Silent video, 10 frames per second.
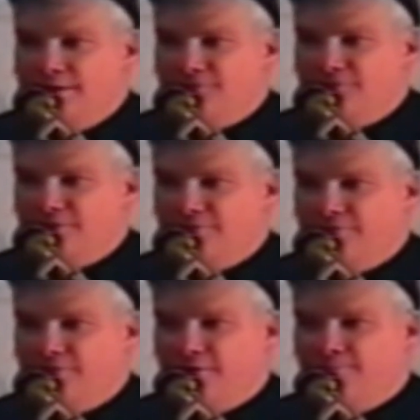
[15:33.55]

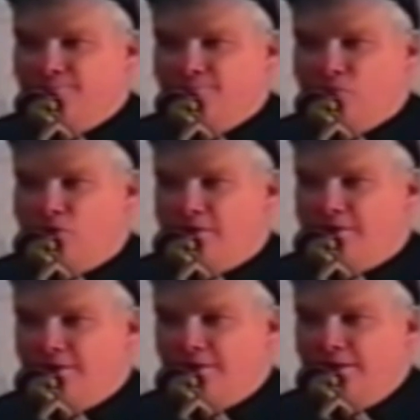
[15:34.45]
himself uh,
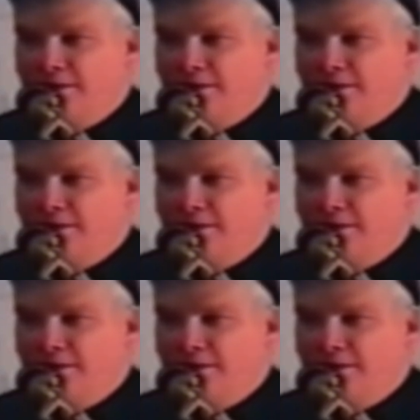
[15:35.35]
murdered.